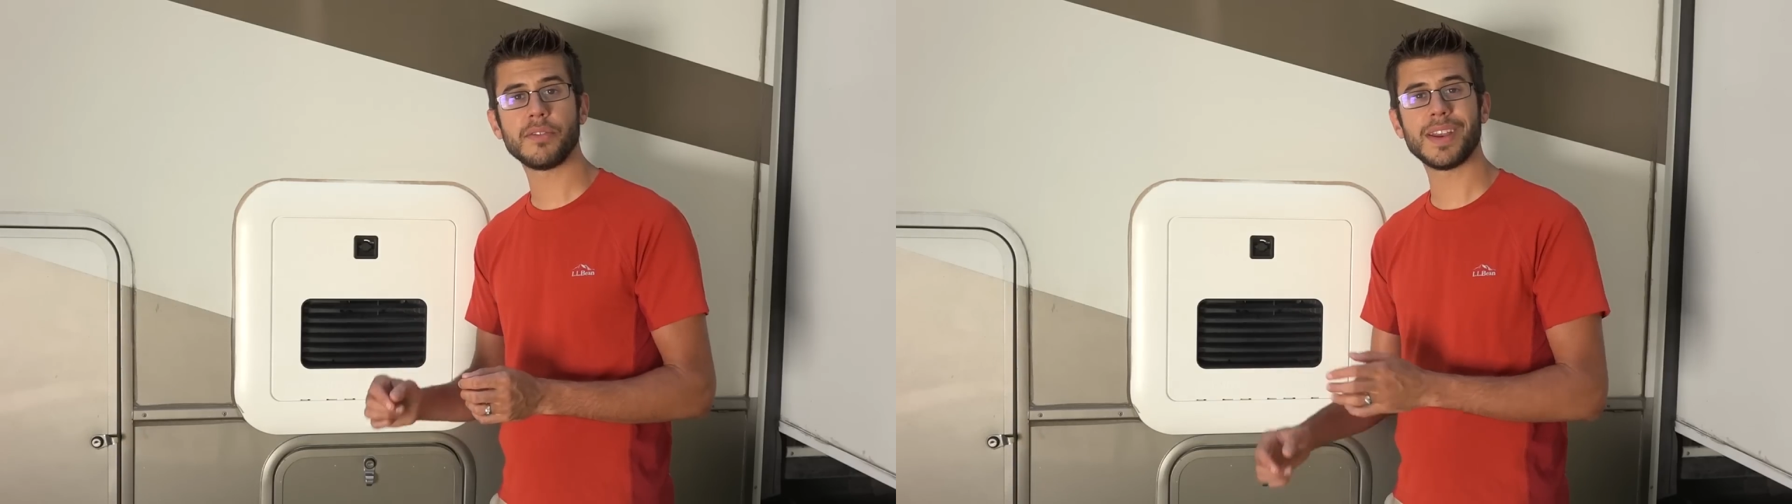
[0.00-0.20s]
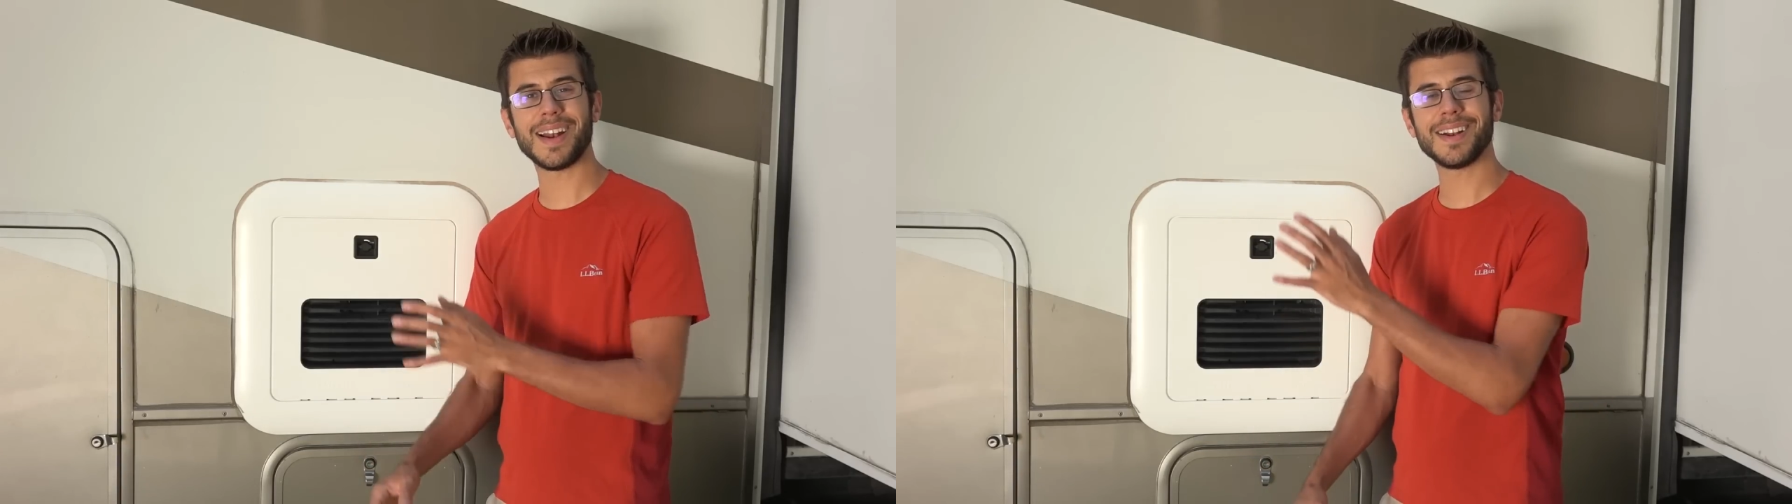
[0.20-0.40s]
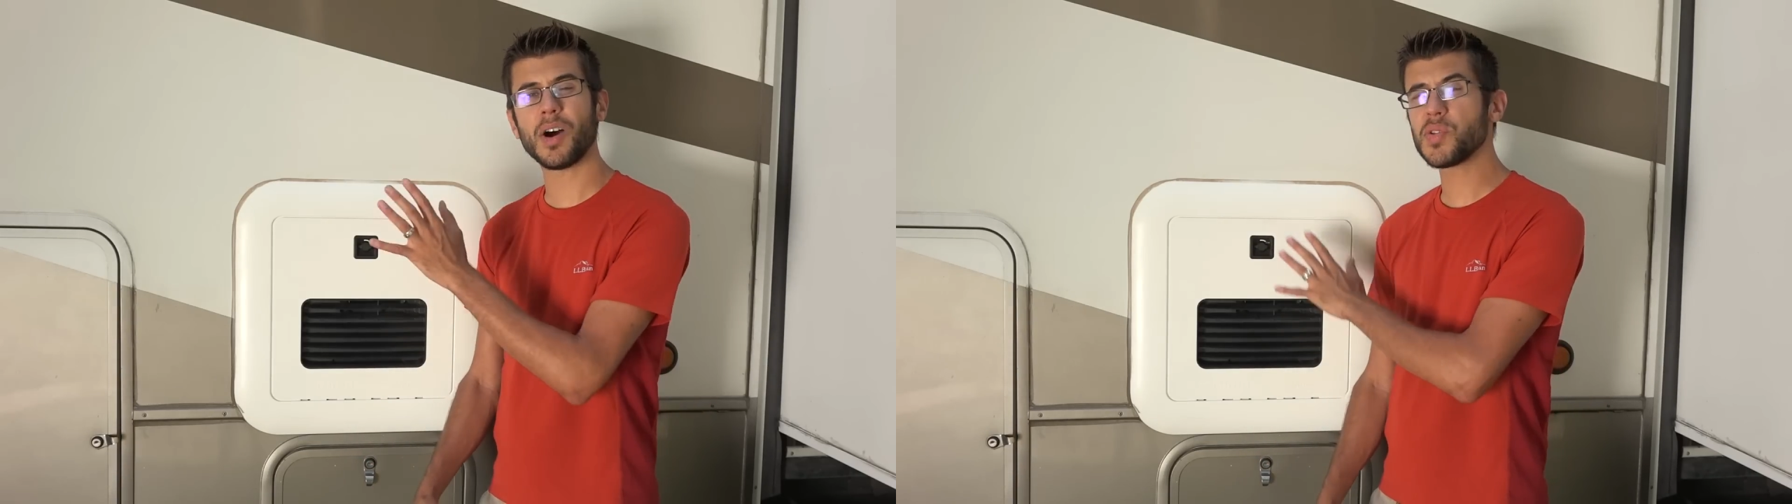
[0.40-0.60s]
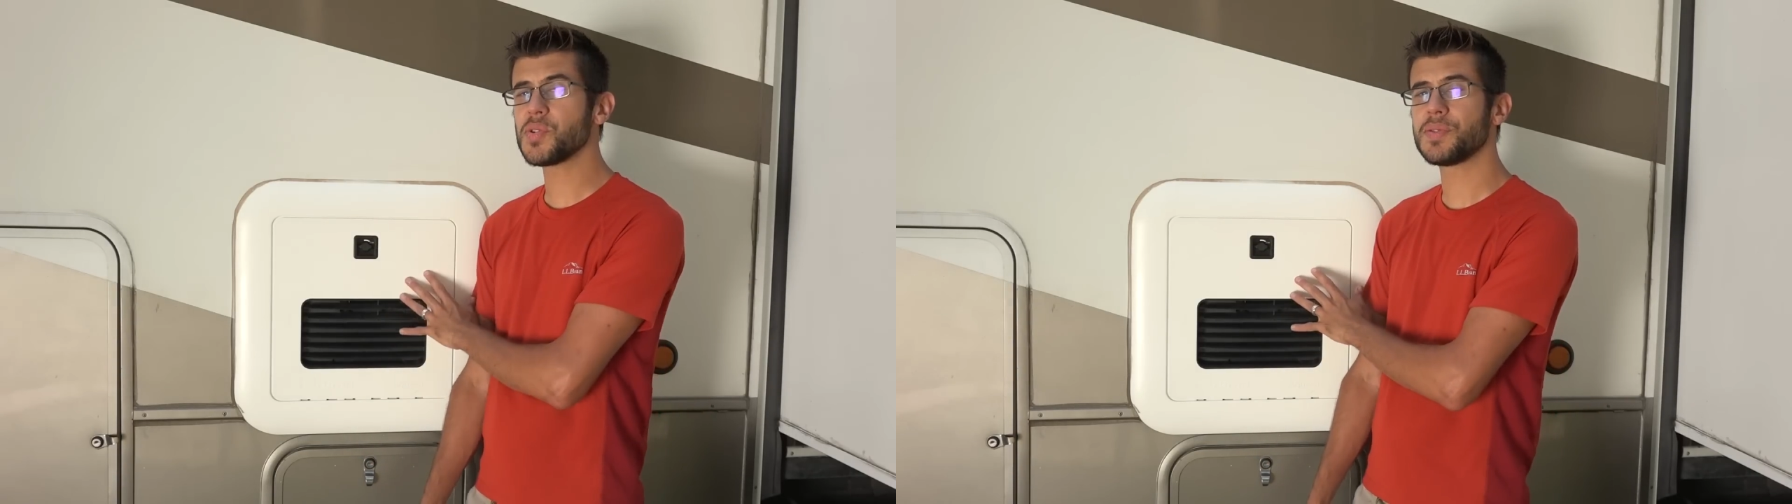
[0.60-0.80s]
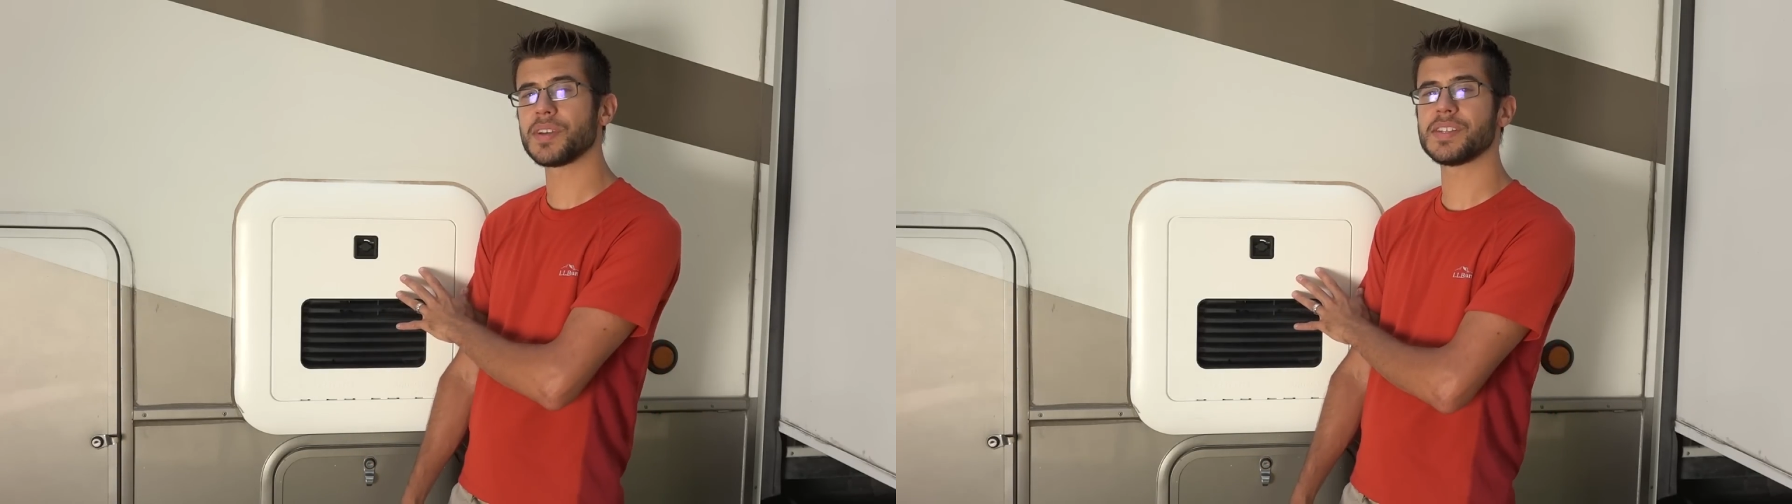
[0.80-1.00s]
of it, and it also
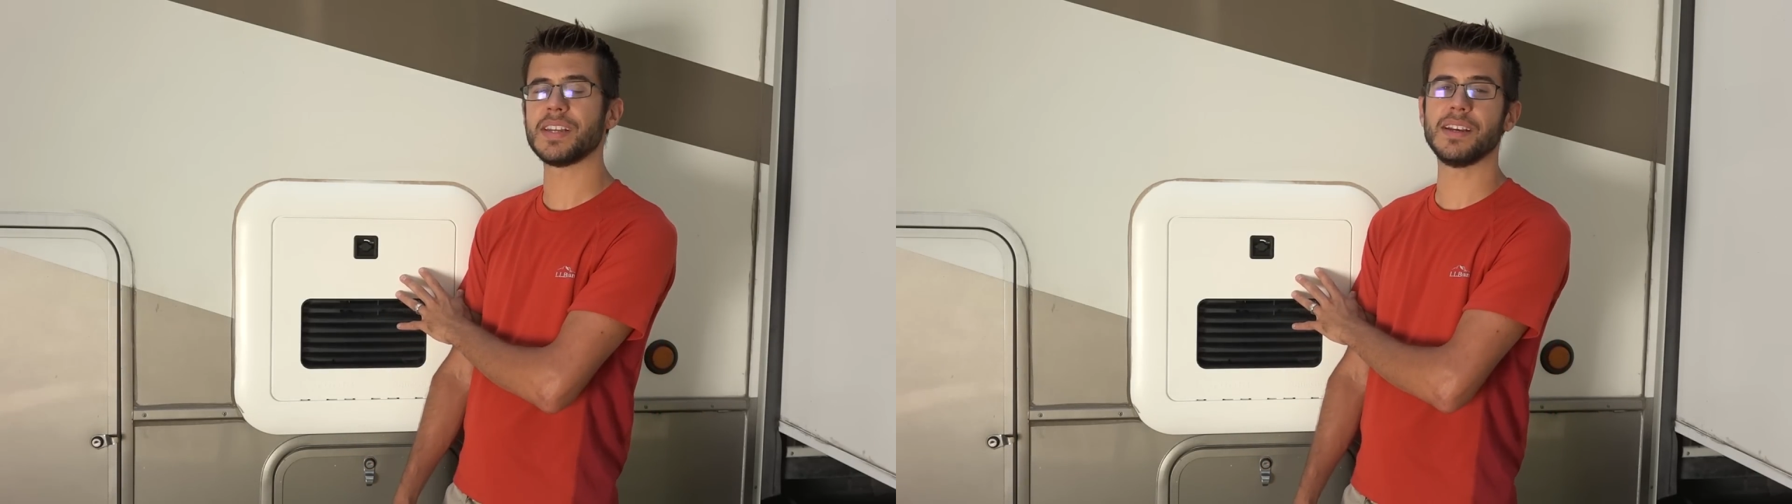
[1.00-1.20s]
doesn't